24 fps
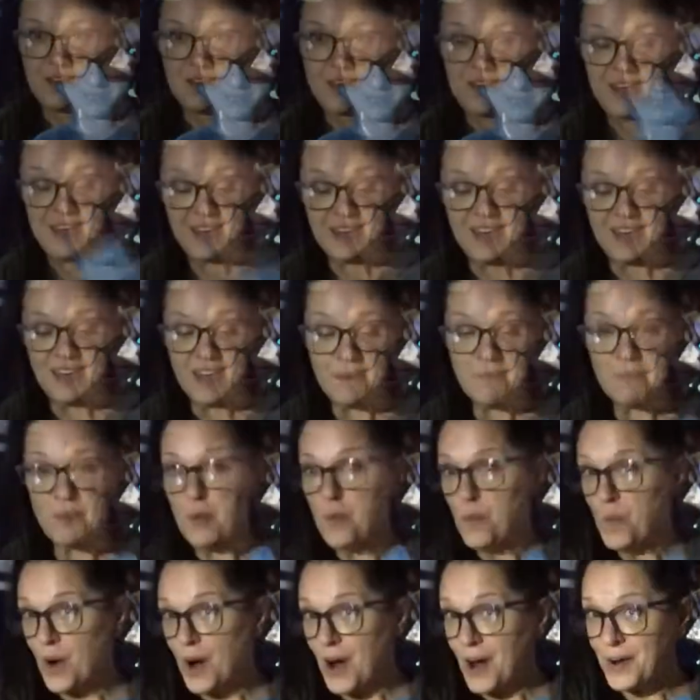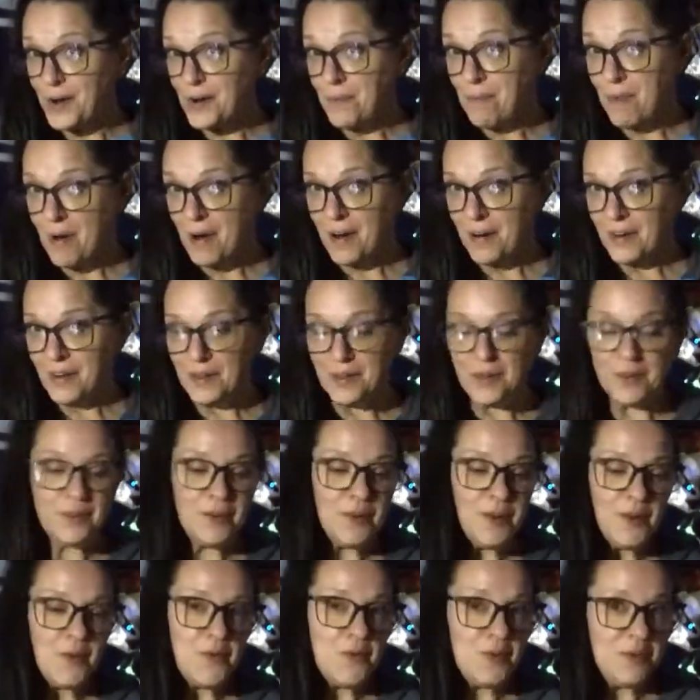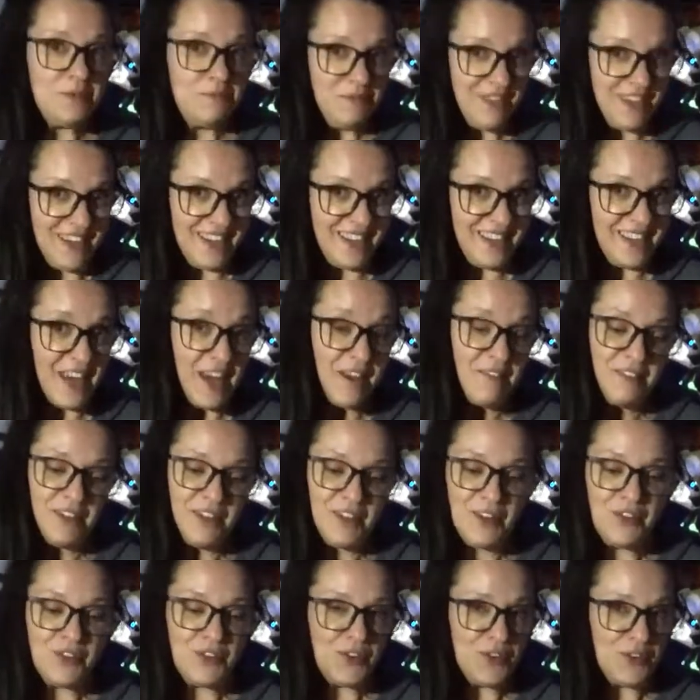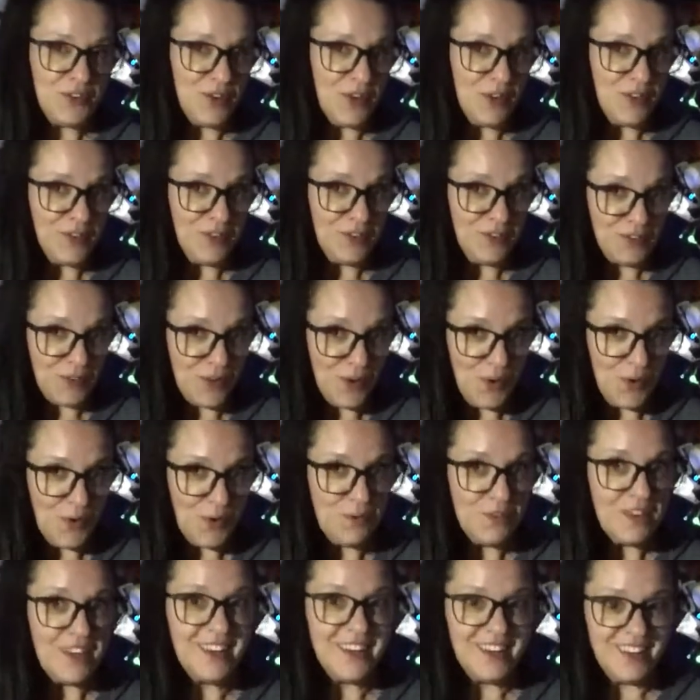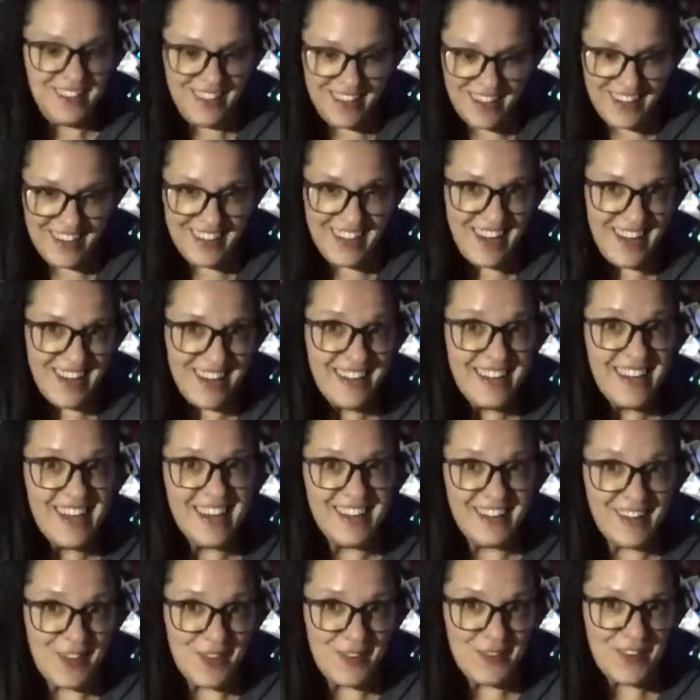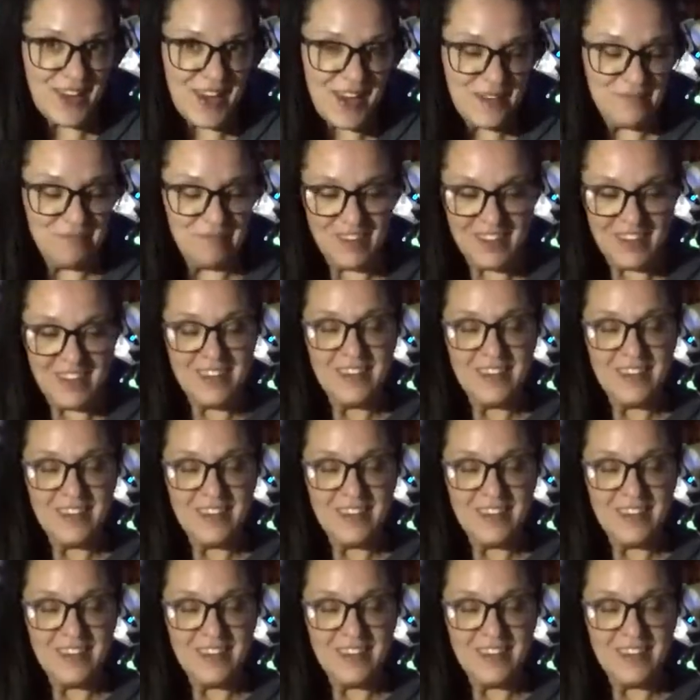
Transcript: Heating up the water bottle would mean having to turn on the stove yet again another time.